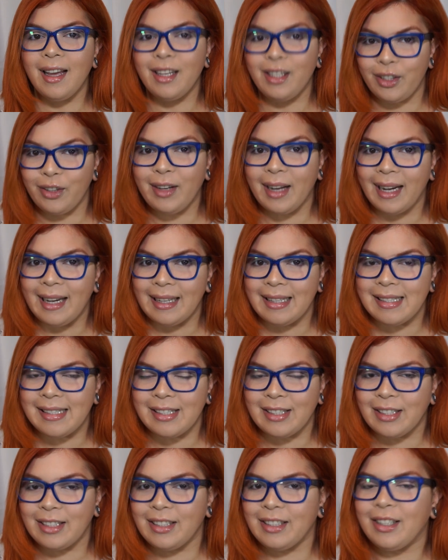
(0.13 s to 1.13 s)
You
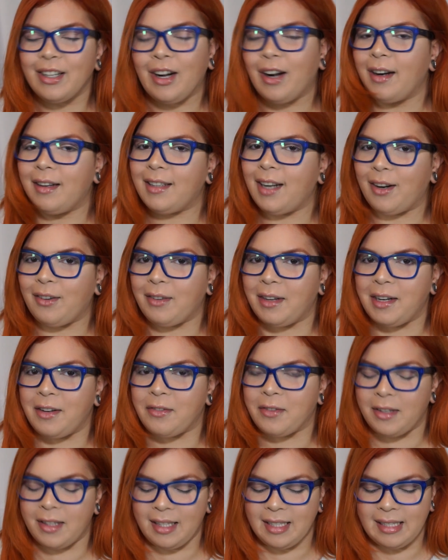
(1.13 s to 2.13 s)
guys are not ready
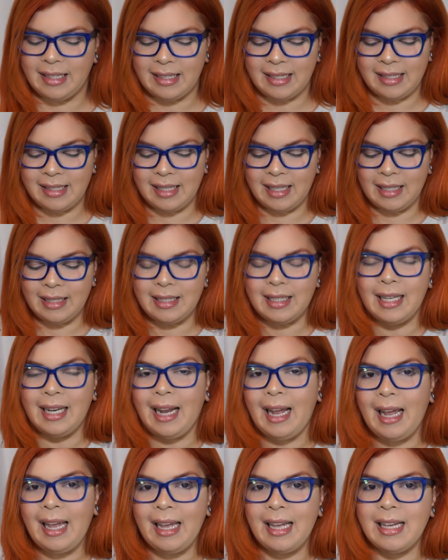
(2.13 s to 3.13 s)
for this.
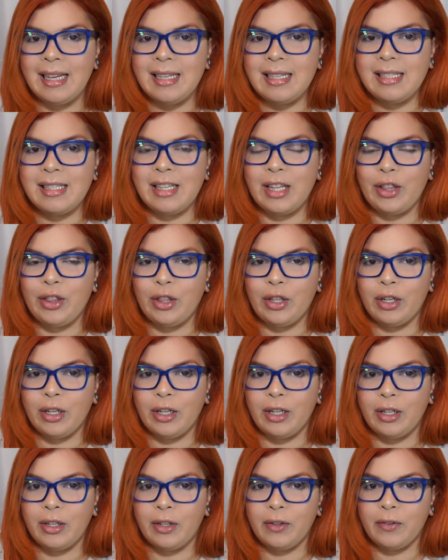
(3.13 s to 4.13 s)
Today is
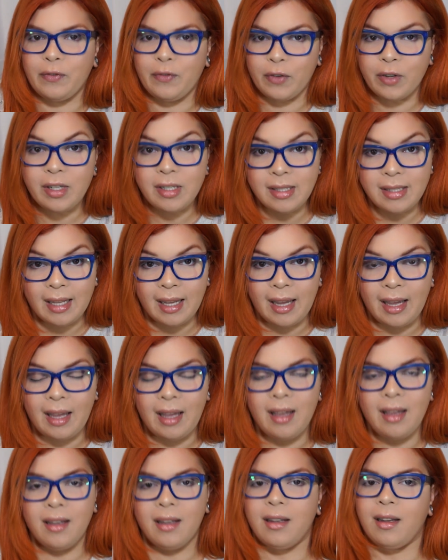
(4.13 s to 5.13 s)
the first
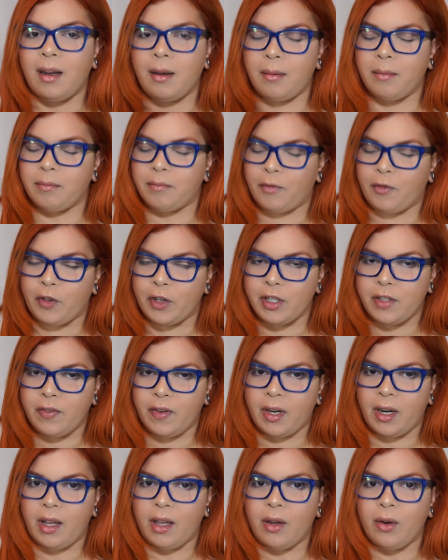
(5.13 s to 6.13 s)

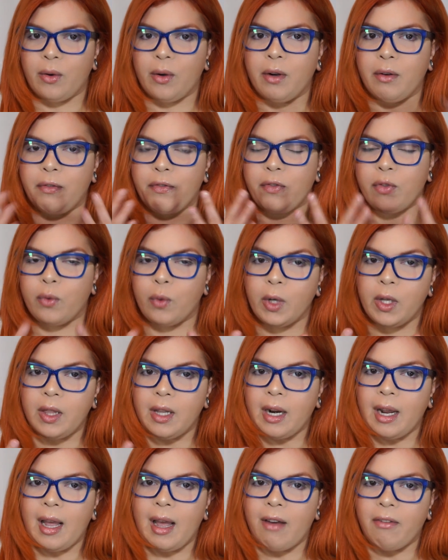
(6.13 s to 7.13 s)
video of 3
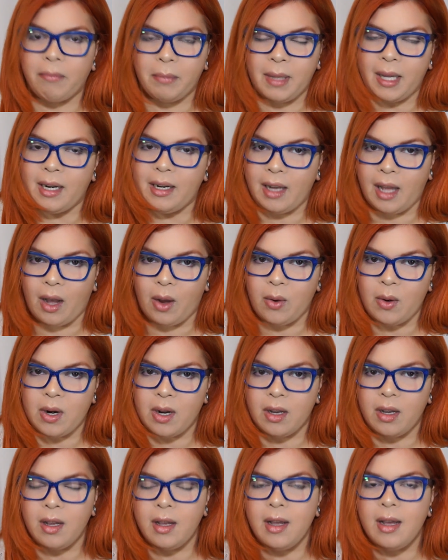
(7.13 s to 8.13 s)
that I have planned out.
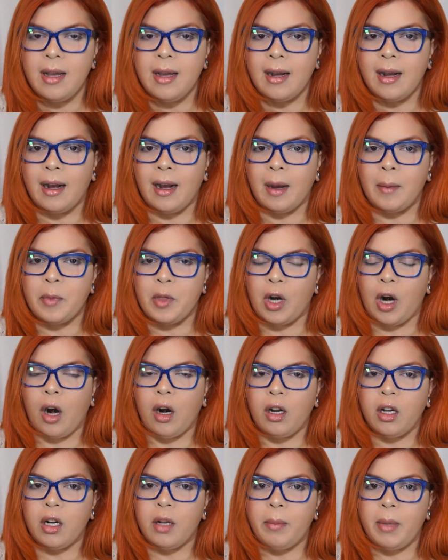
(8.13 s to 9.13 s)
There
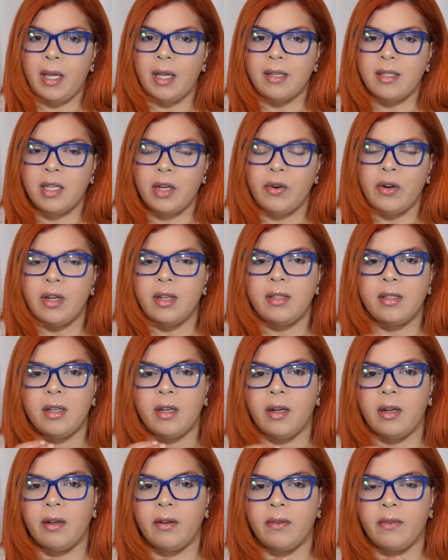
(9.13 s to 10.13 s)
are gonna be a series
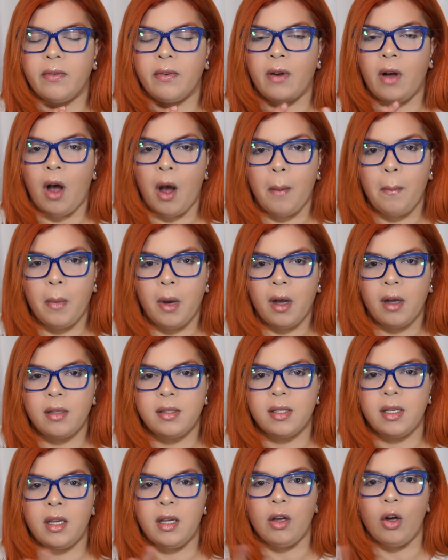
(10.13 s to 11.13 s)
of
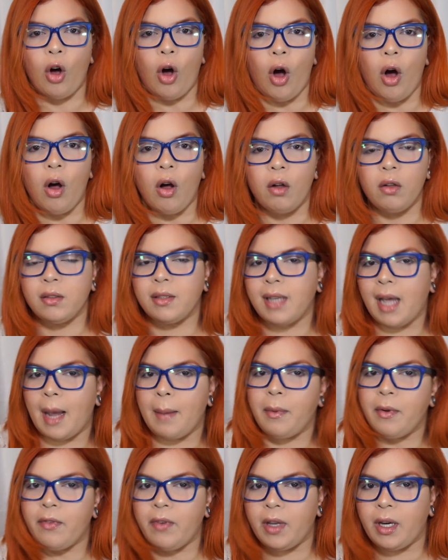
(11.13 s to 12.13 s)
unboxing haul
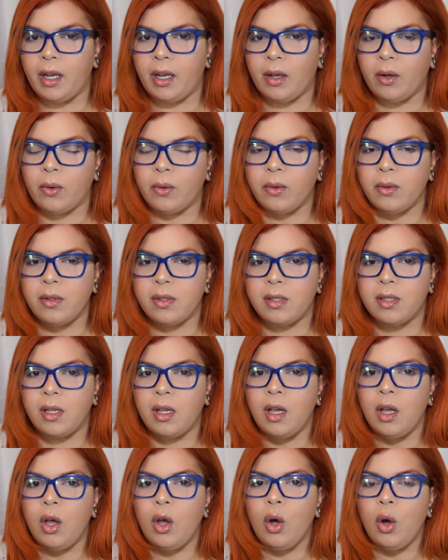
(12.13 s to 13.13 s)
type of
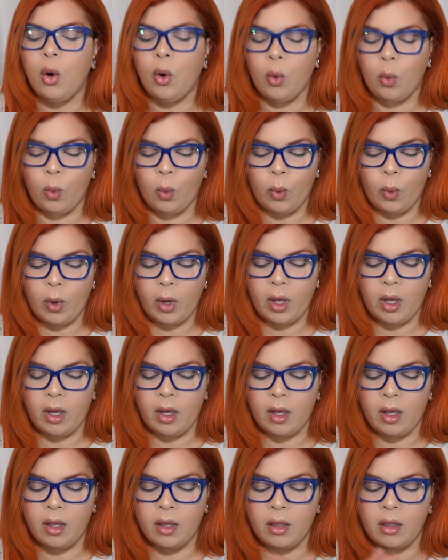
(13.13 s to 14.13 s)
videos
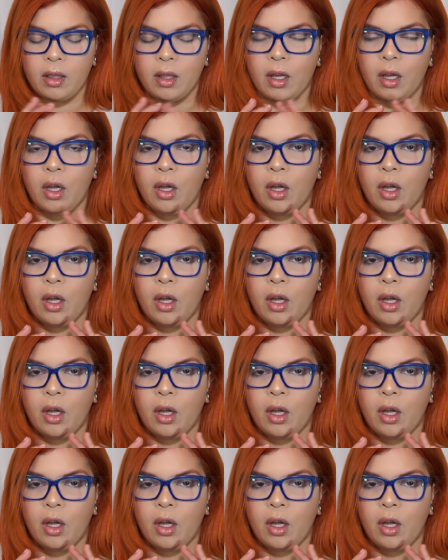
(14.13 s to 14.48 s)
with